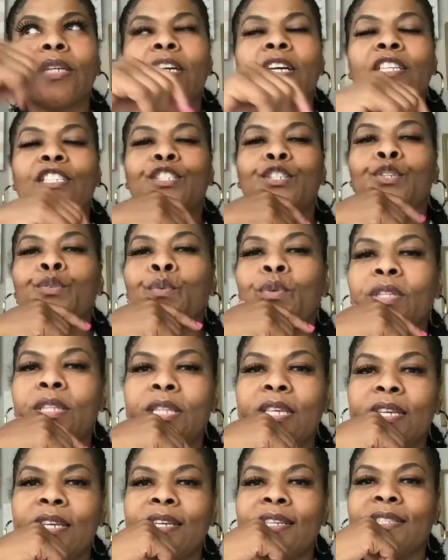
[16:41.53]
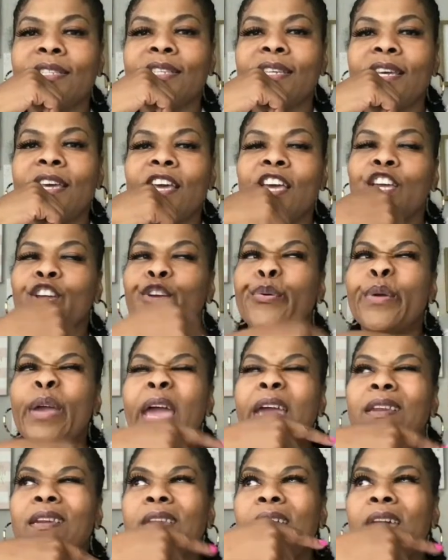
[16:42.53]
us doing this?
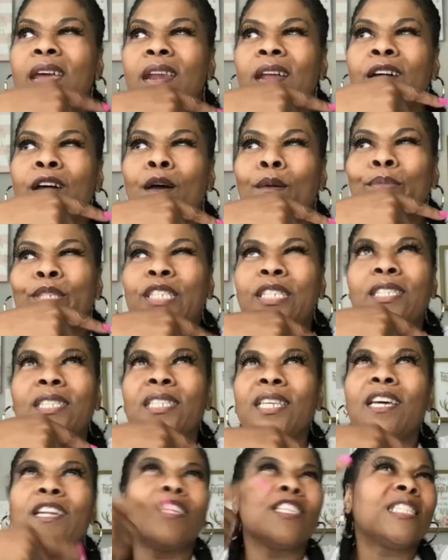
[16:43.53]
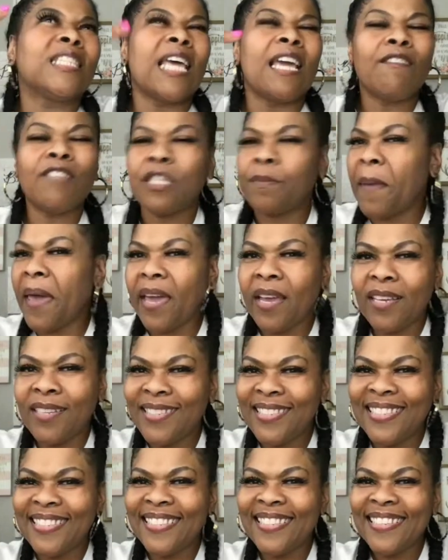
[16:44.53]
Creating that, she said, a safe
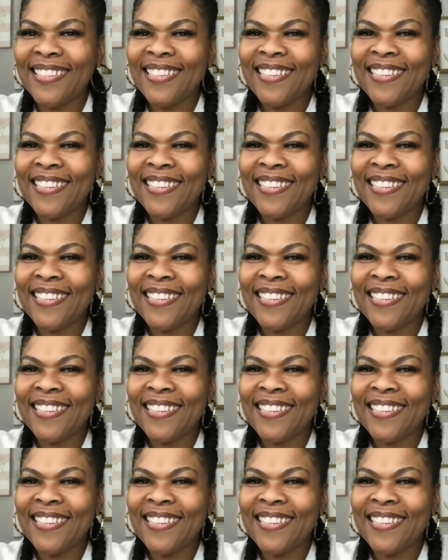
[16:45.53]
space?